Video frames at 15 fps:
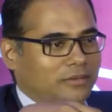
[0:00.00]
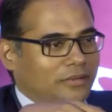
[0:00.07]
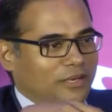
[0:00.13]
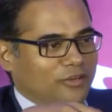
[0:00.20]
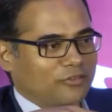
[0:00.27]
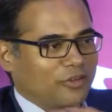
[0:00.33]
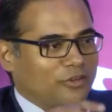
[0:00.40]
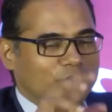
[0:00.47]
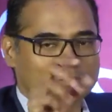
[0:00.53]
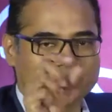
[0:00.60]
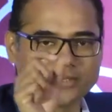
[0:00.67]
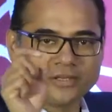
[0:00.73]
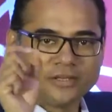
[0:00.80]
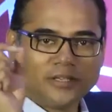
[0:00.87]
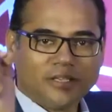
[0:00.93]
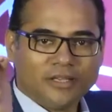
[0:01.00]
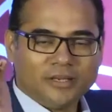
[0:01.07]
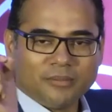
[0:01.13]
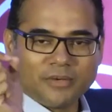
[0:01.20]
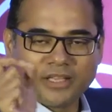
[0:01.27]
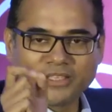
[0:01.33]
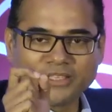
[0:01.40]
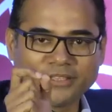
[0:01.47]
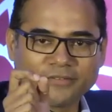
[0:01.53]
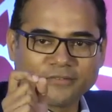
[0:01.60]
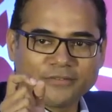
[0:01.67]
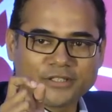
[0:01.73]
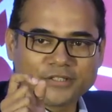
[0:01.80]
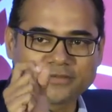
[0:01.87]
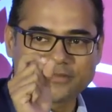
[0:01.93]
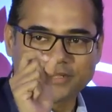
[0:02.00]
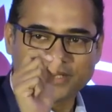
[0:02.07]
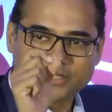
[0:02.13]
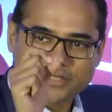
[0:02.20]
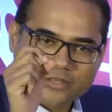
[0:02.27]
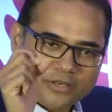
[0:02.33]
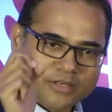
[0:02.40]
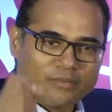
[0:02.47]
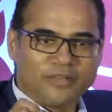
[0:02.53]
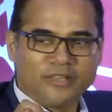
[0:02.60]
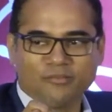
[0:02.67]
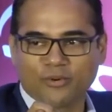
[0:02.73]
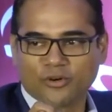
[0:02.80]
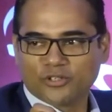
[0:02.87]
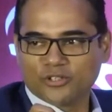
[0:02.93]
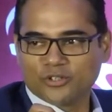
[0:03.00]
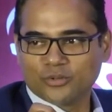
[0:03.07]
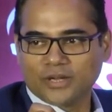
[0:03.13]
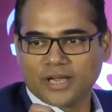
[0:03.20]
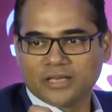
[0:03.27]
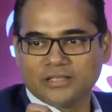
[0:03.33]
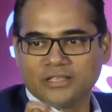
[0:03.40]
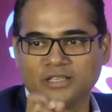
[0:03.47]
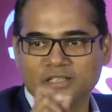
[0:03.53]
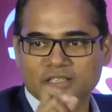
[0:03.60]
kind of knowledge, but I think it's extremely important to get the